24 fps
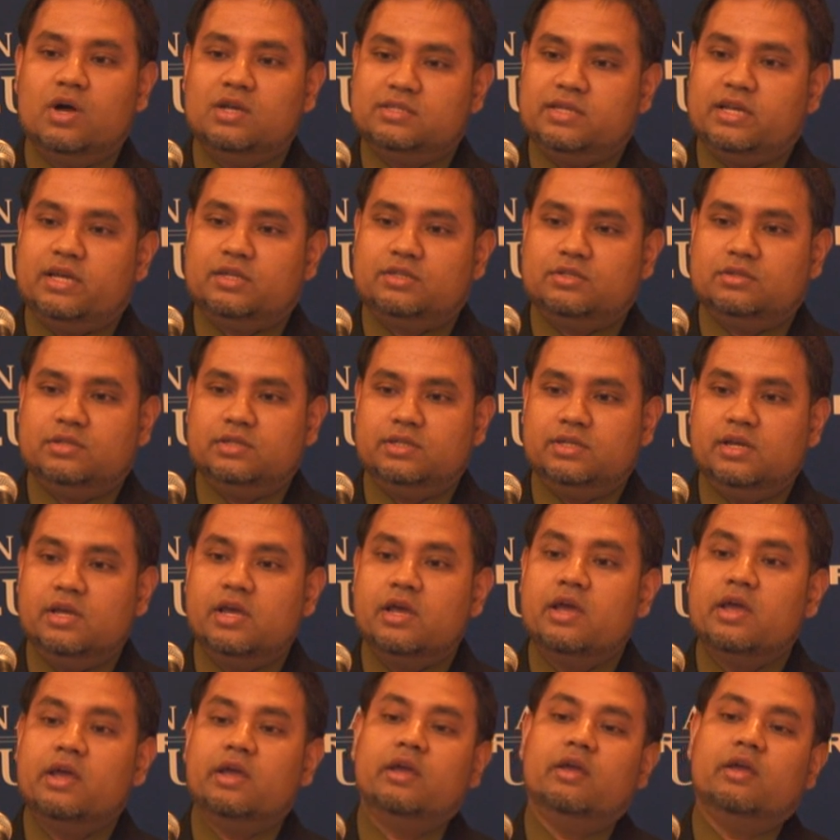He was
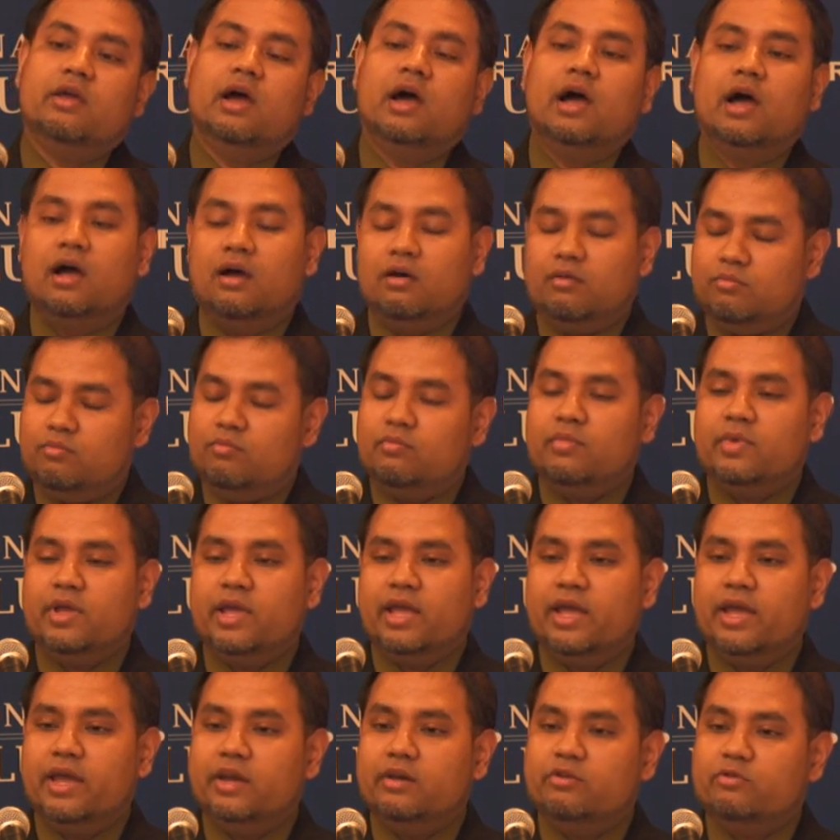actually,
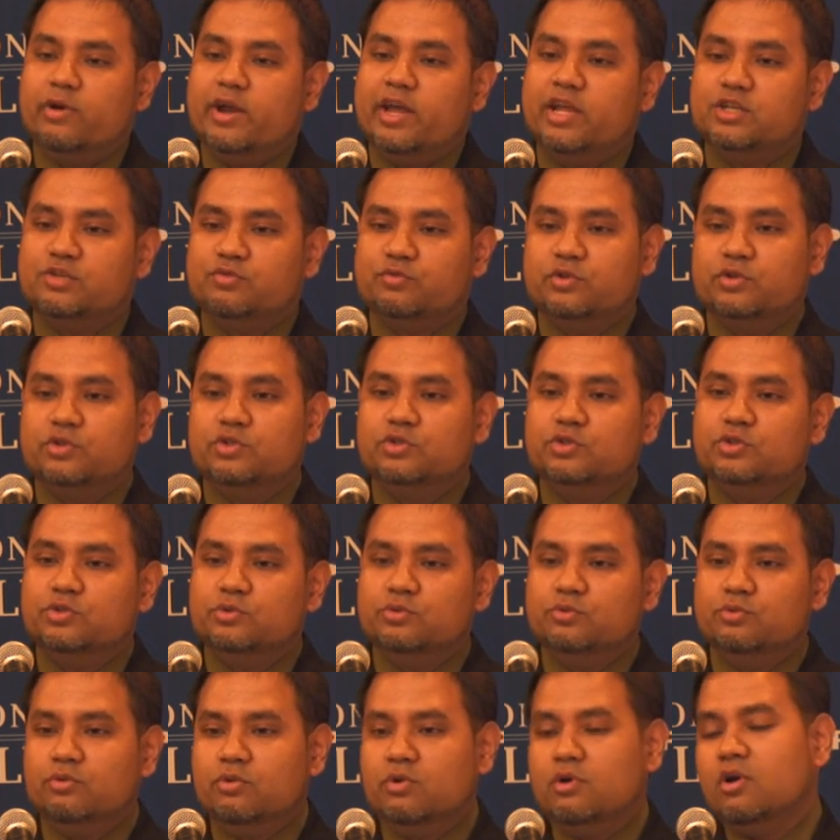again, transferred
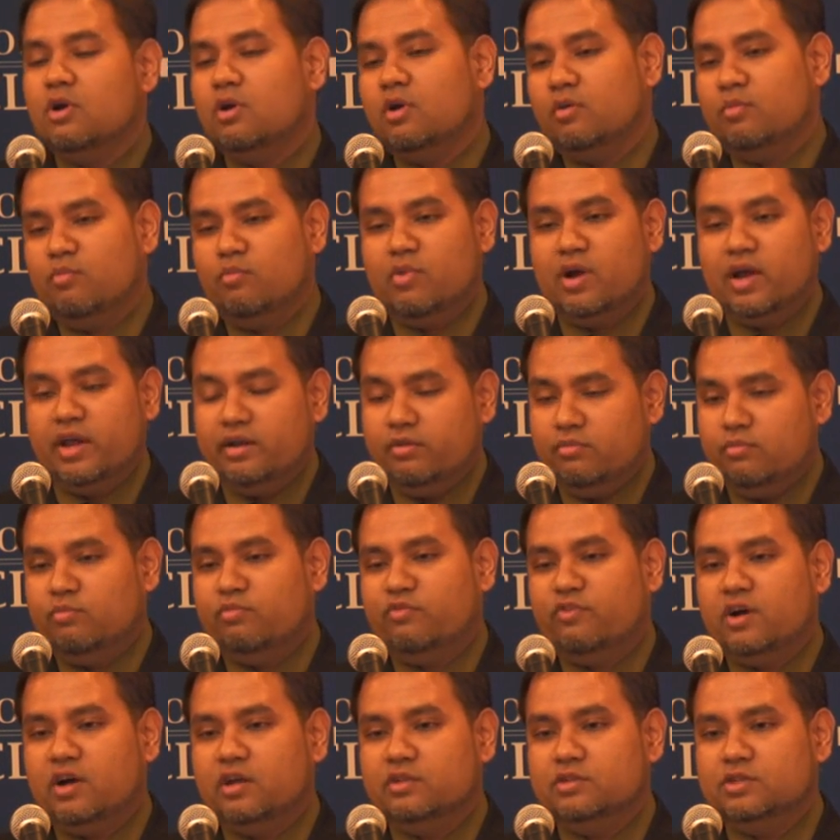to my
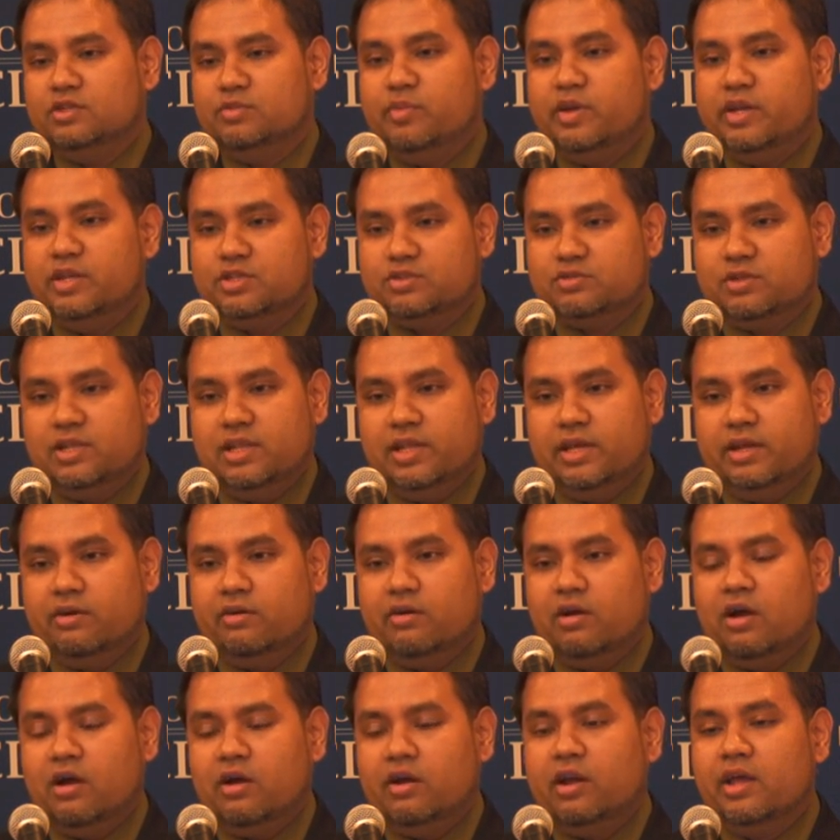father's ministry
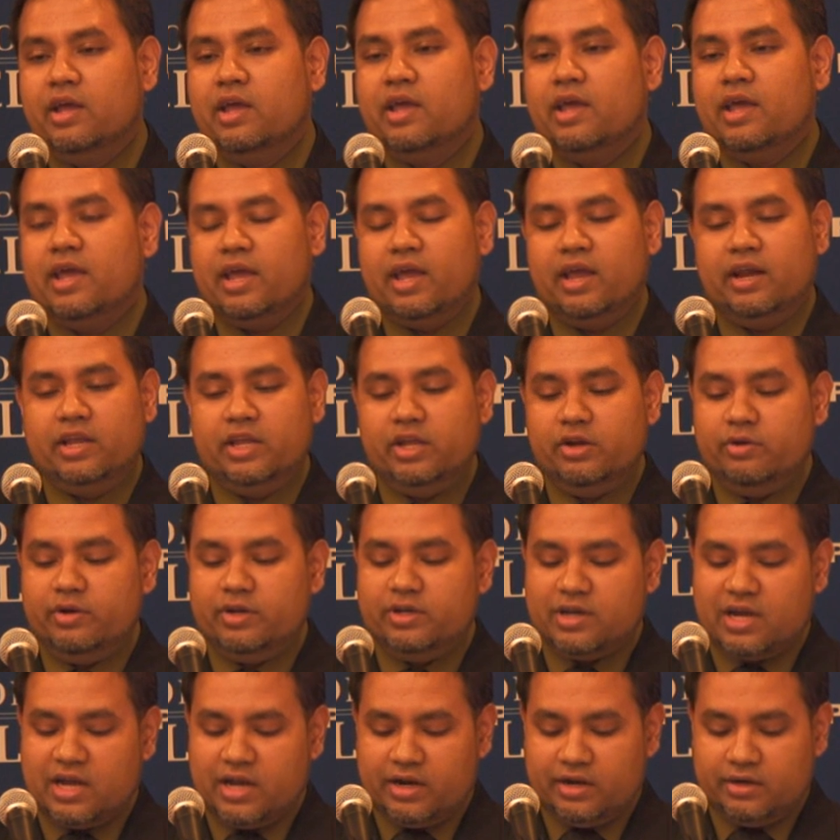later on, and
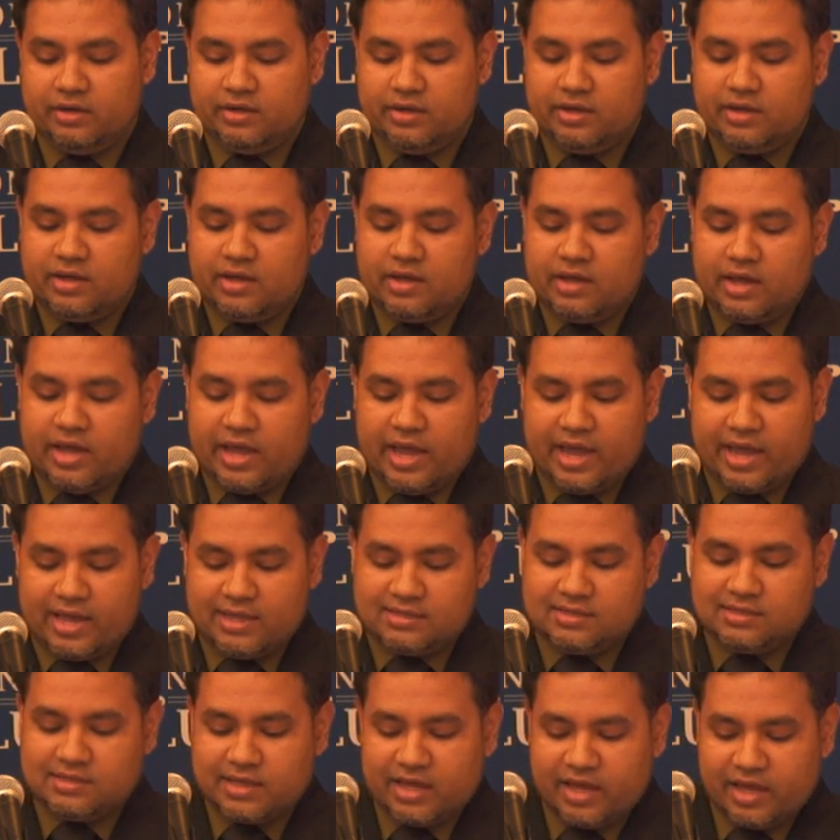he retired
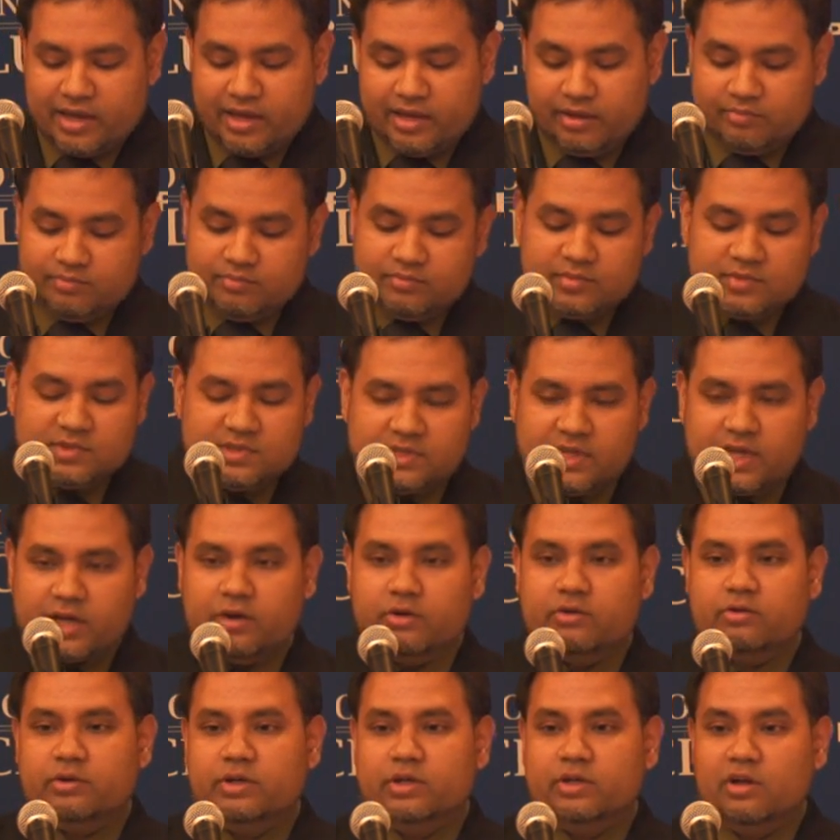as a
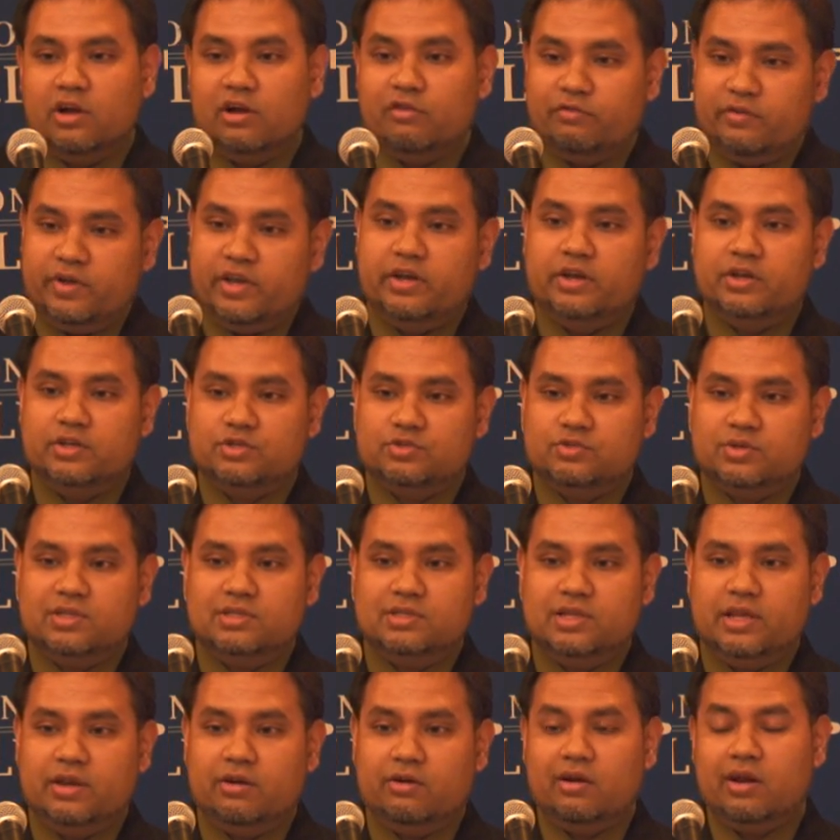Secretary of
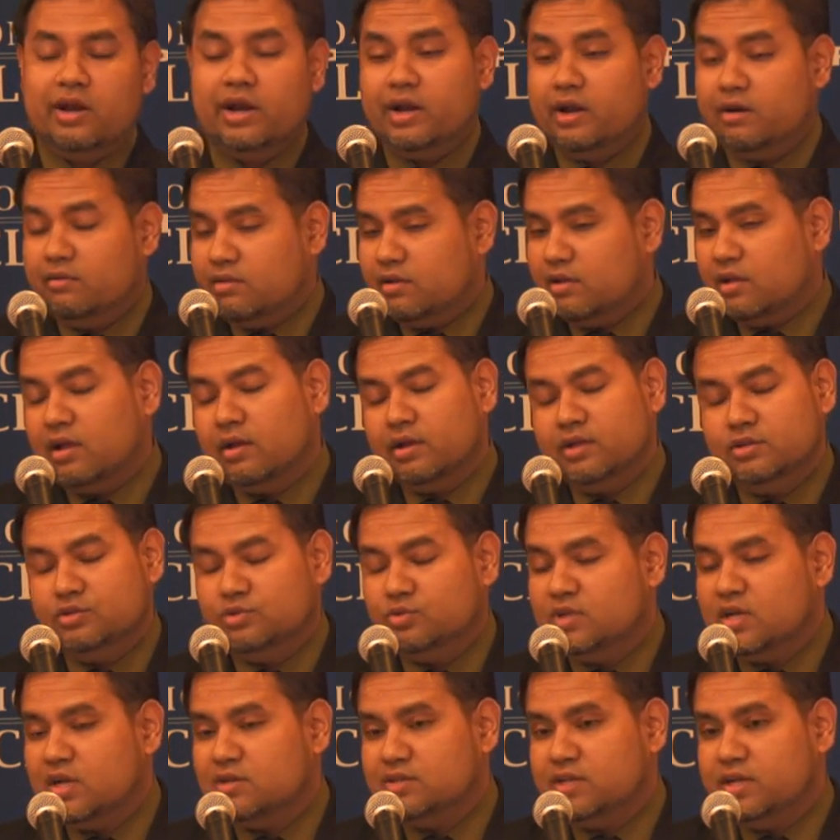Industries later on. And
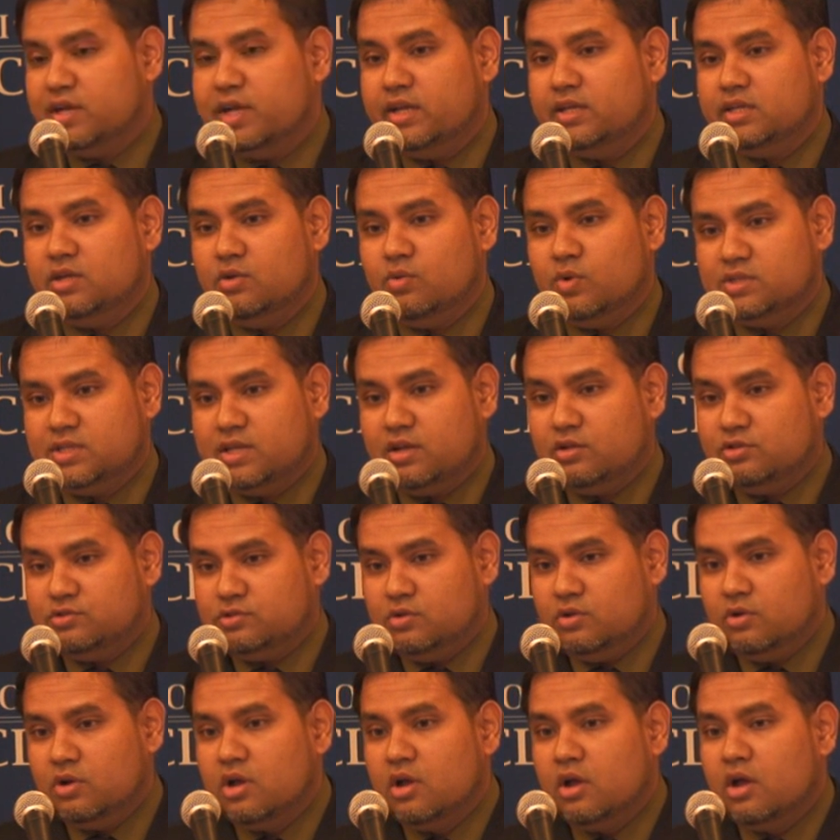in 2008, he was
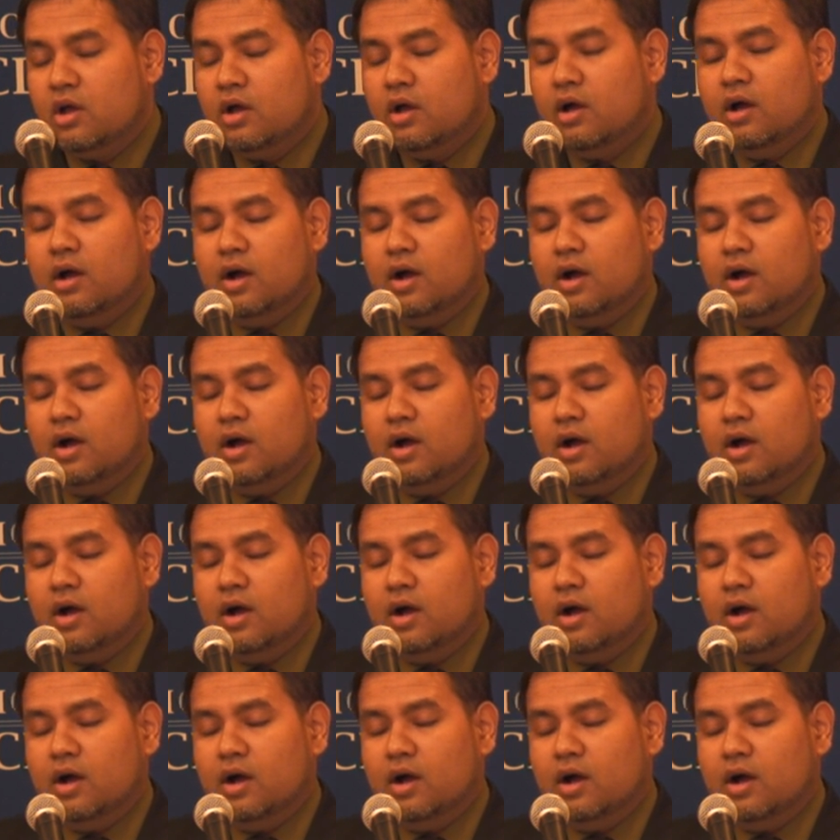also